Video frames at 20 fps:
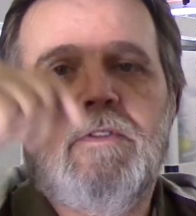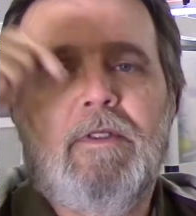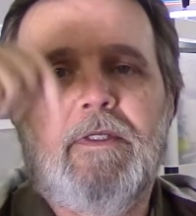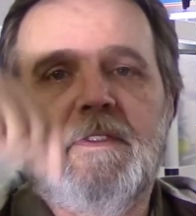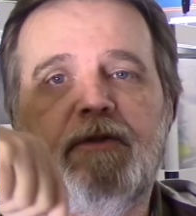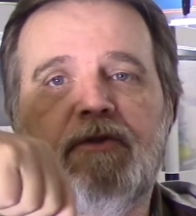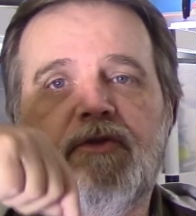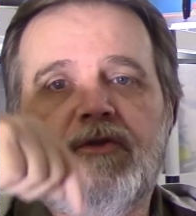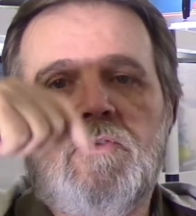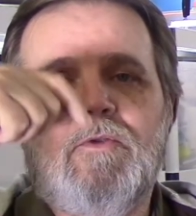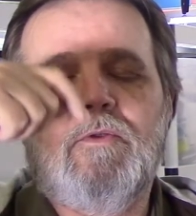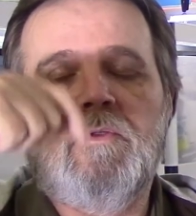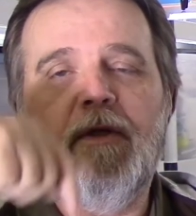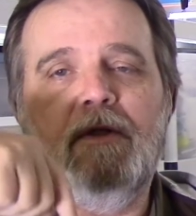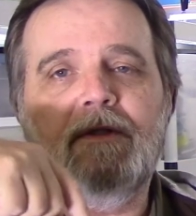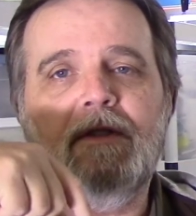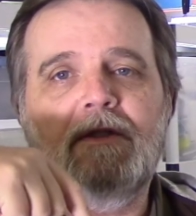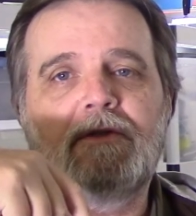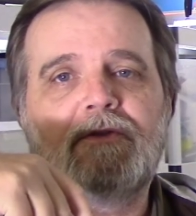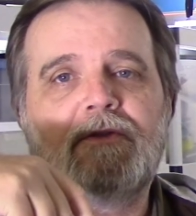and a screw
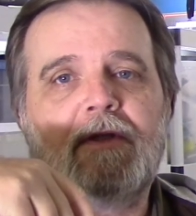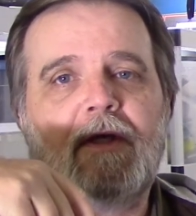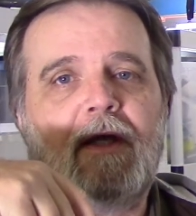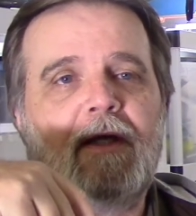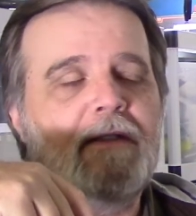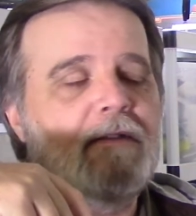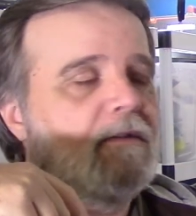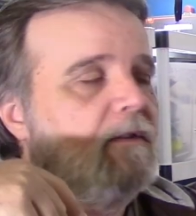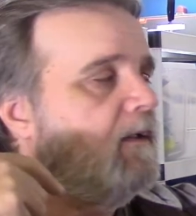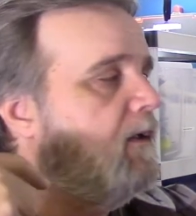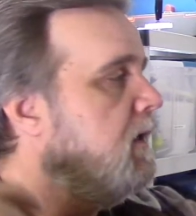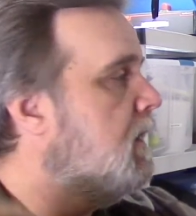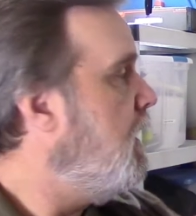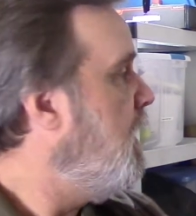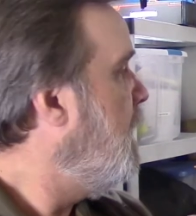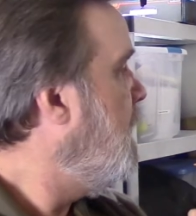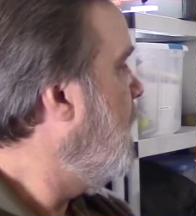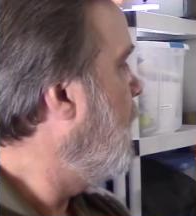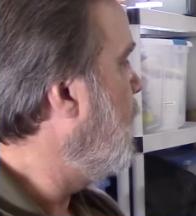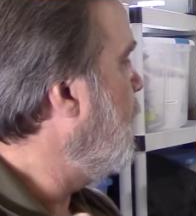on each side,
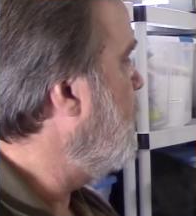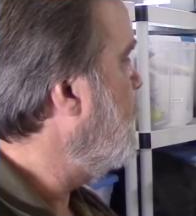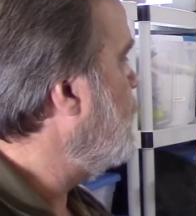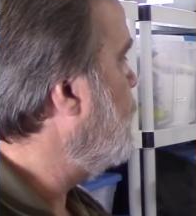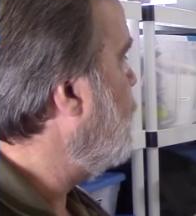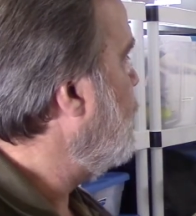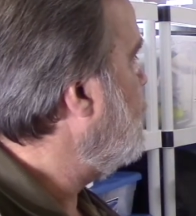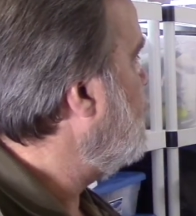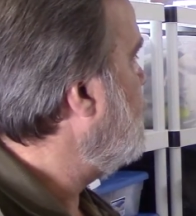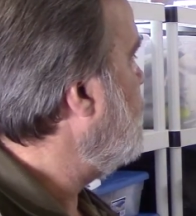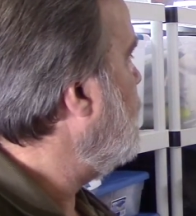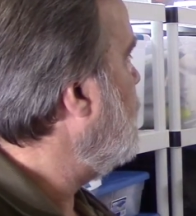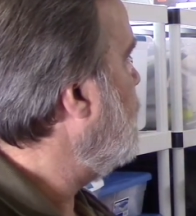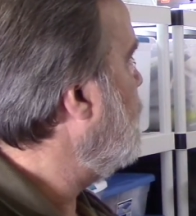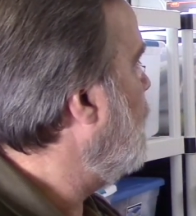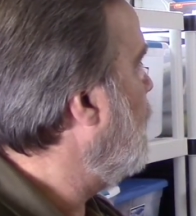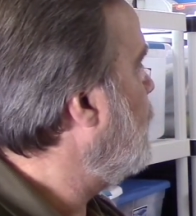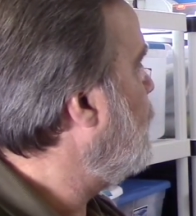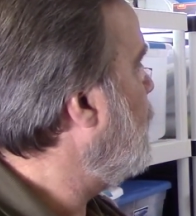and put the